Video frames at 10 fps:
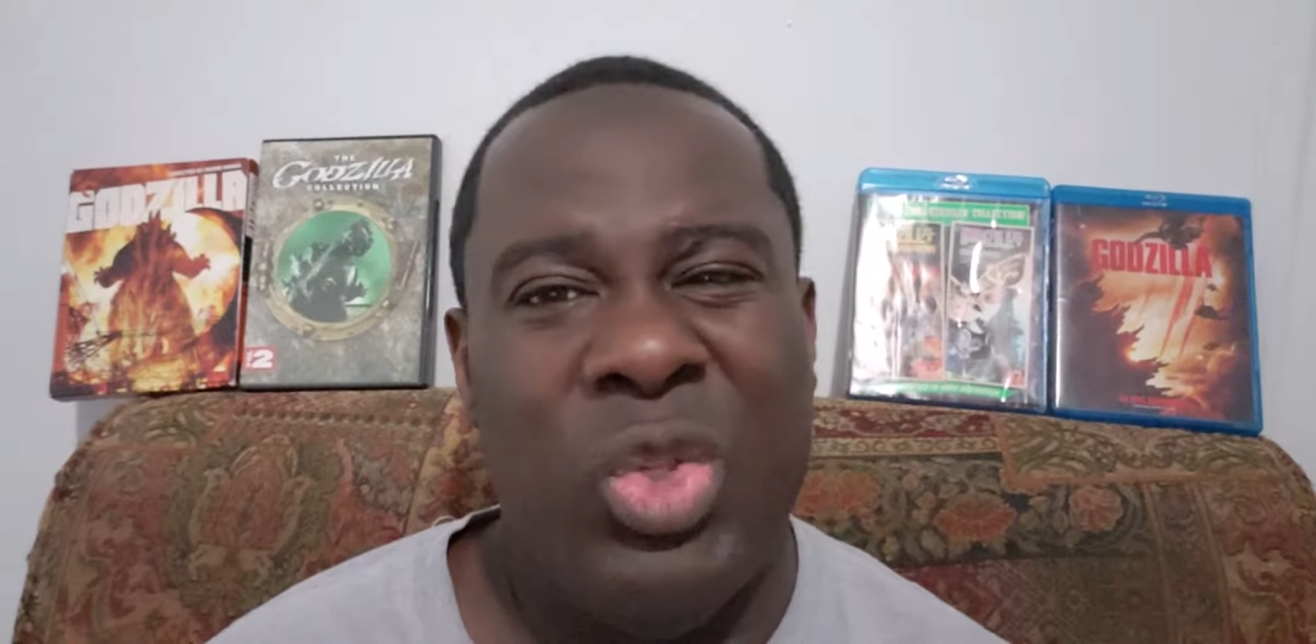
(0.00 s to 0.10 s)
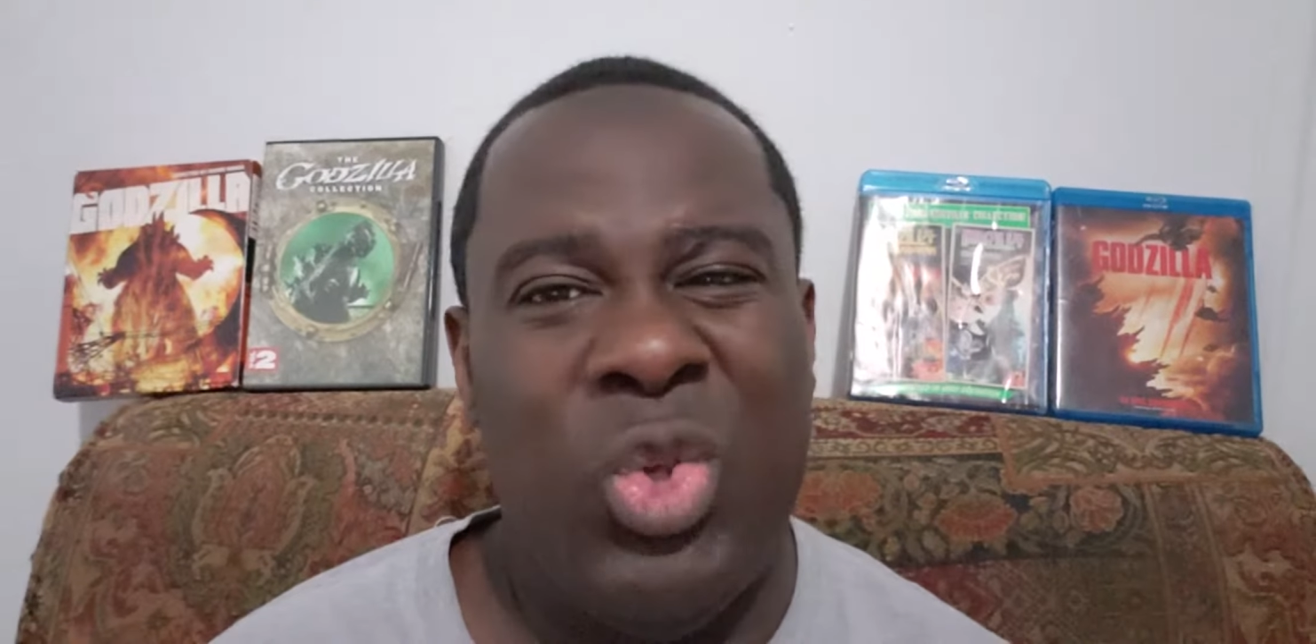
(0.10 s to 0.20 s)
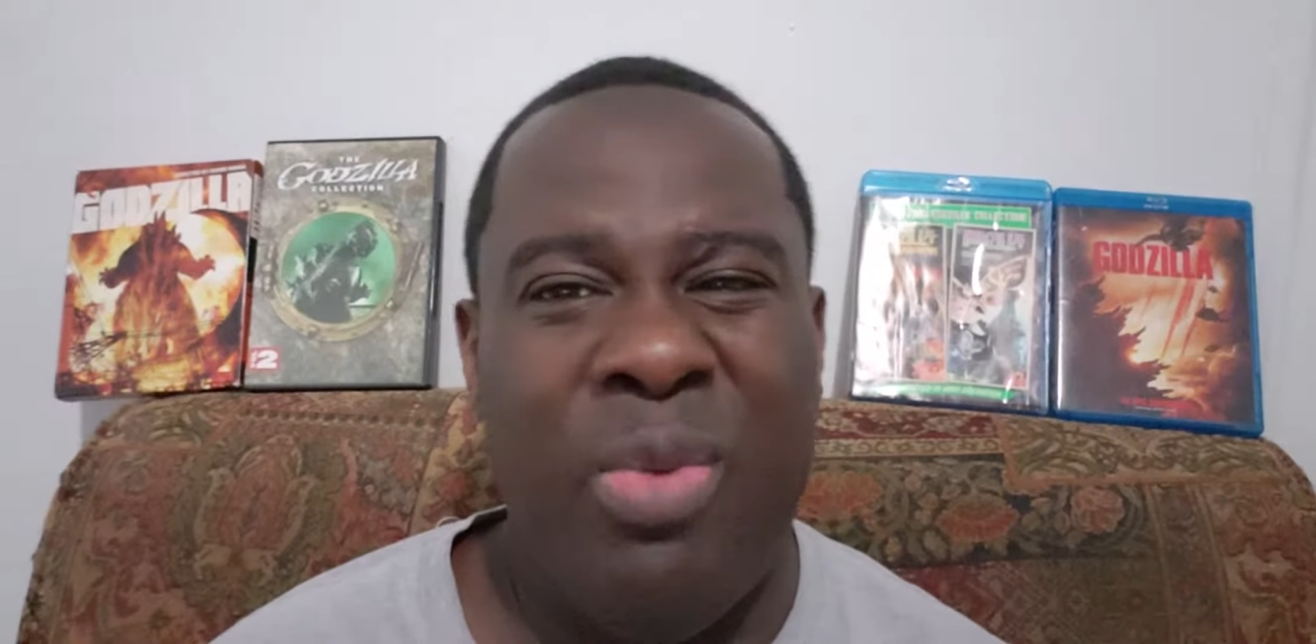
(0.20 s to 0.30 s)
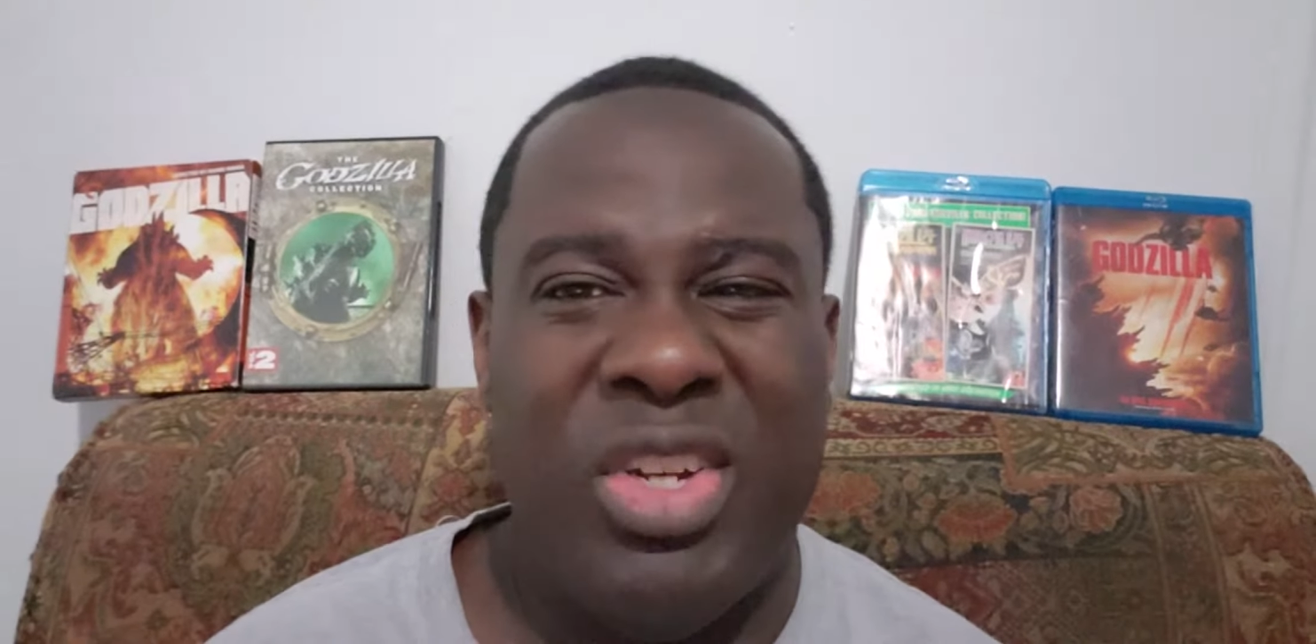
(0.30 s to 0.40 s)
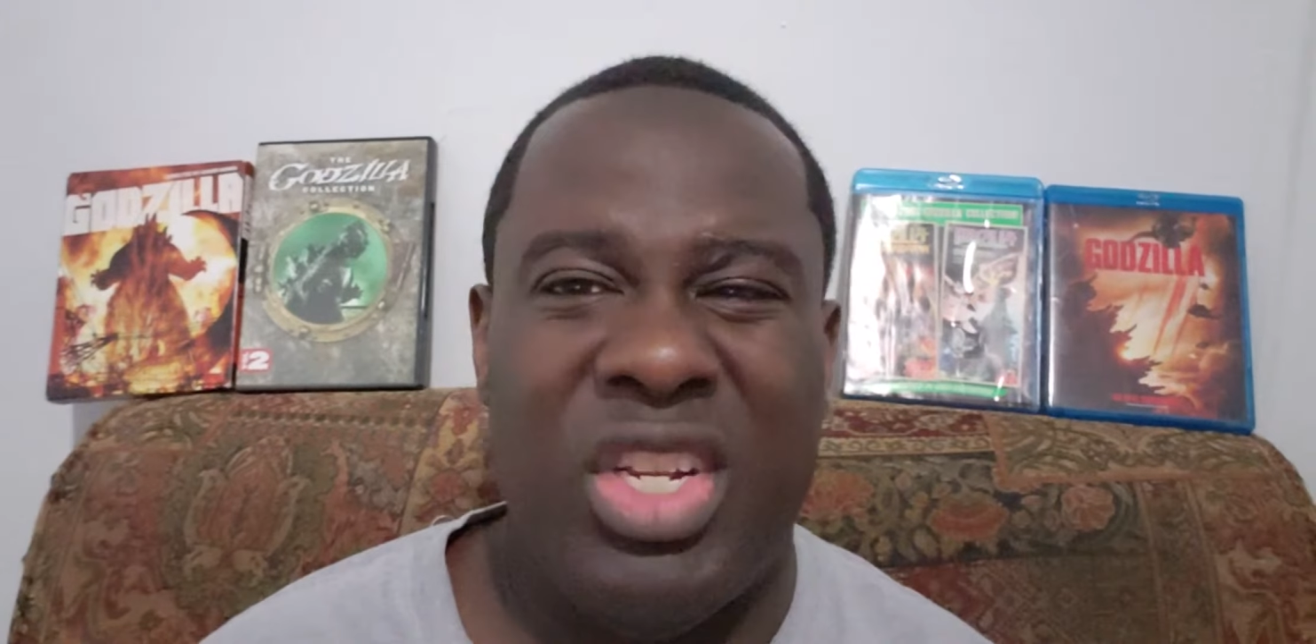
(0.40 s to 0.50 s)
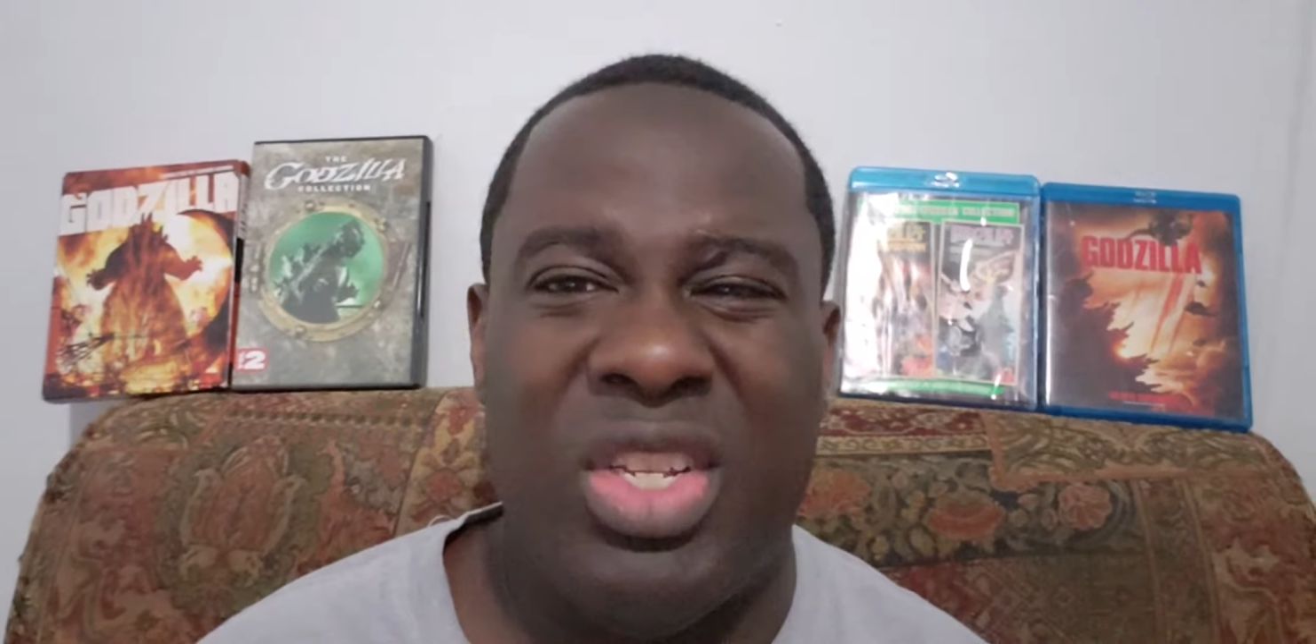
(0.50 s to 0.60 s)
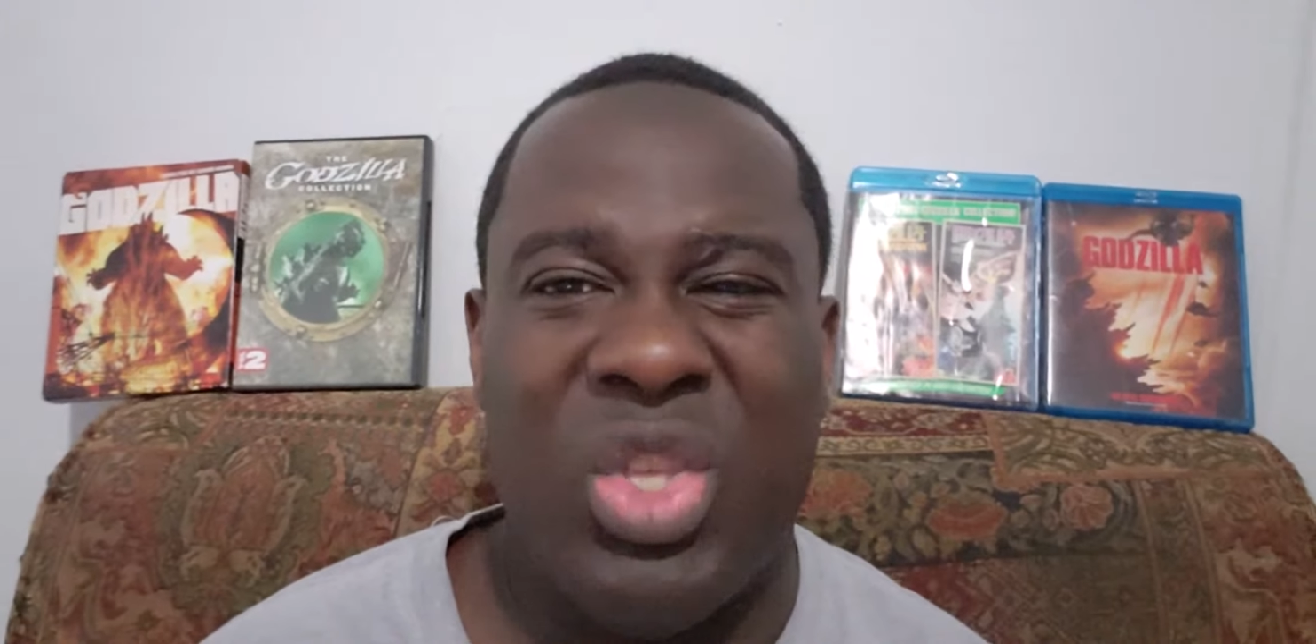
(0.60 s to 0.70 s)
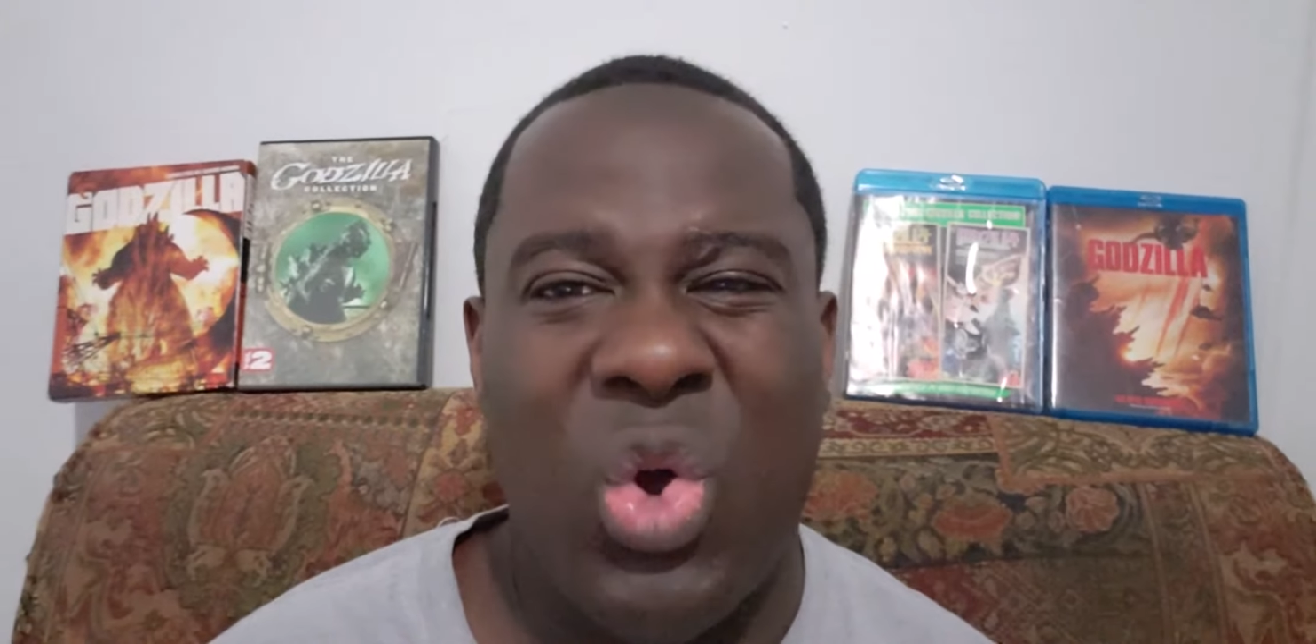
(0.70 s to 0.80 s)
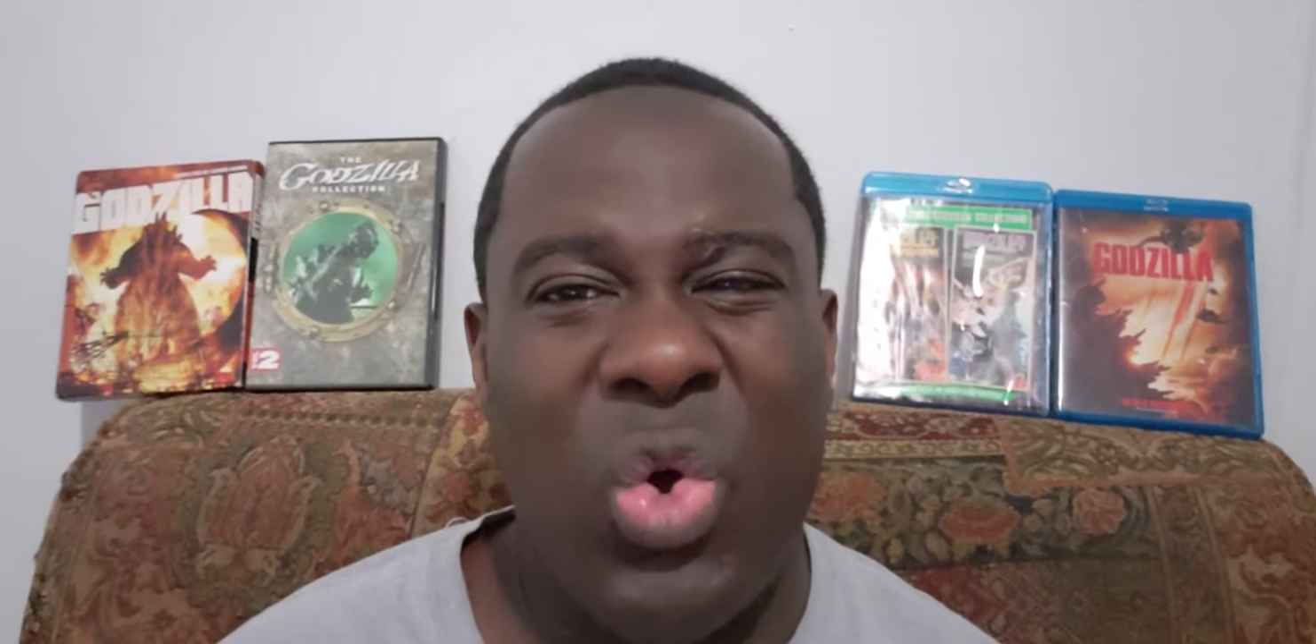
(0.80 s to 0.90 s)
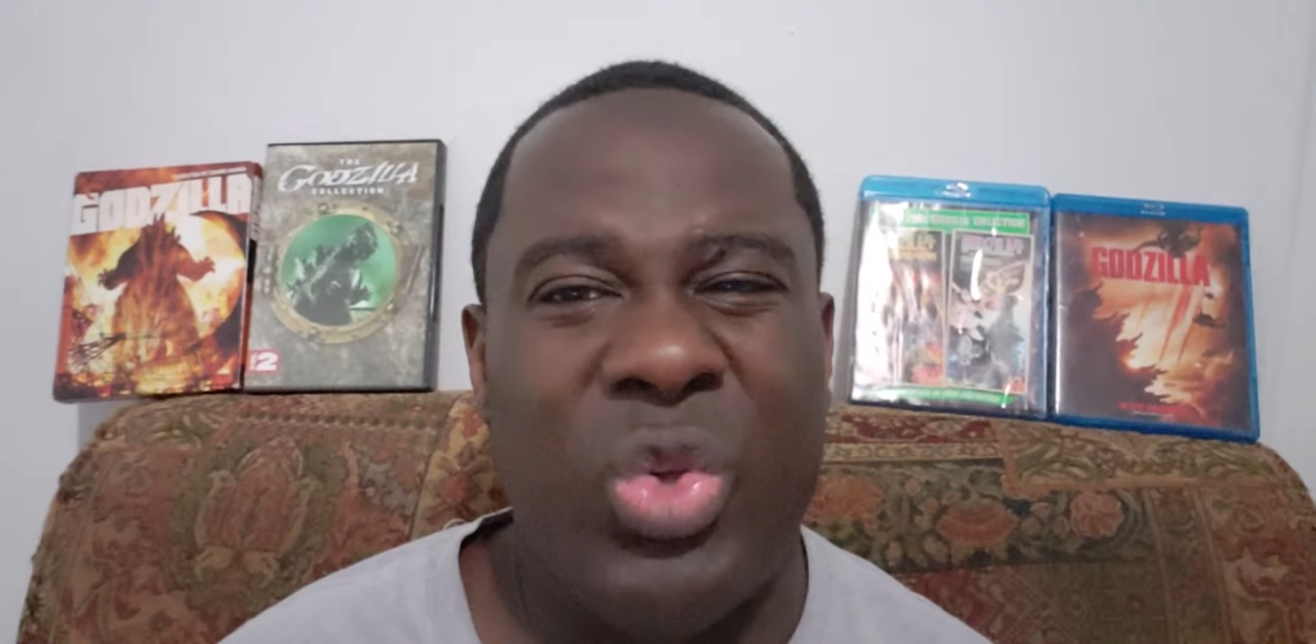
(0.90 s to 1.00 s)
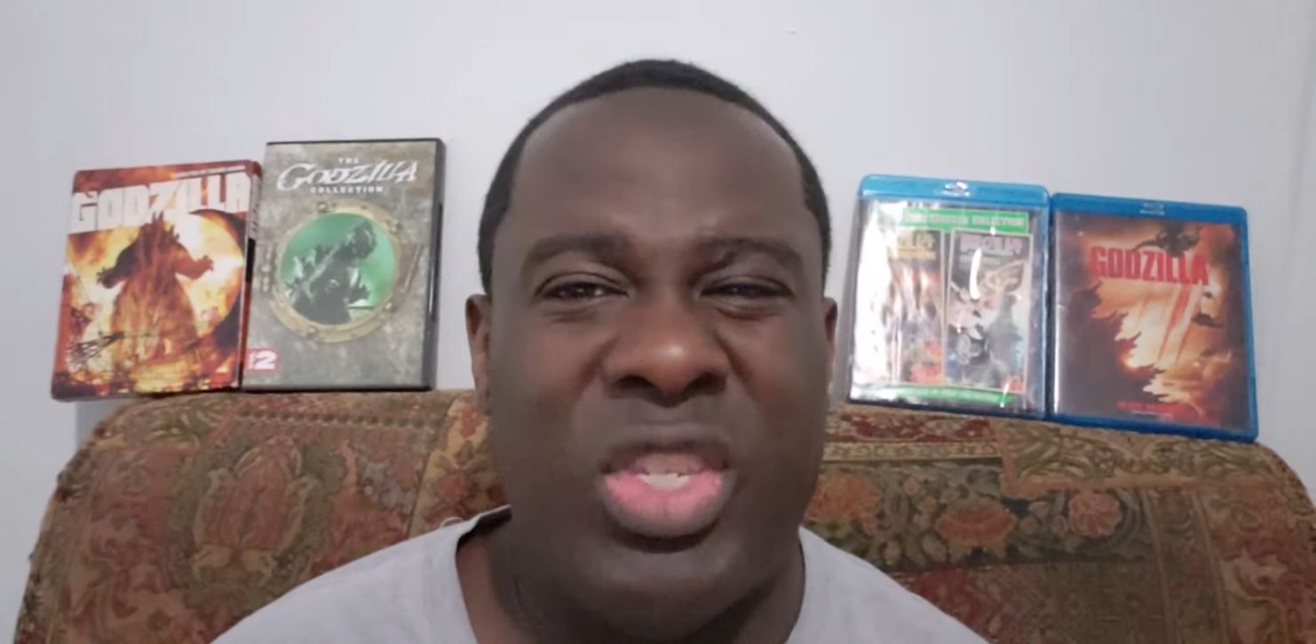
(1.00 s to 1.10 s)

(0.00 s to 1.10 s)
too much into the whole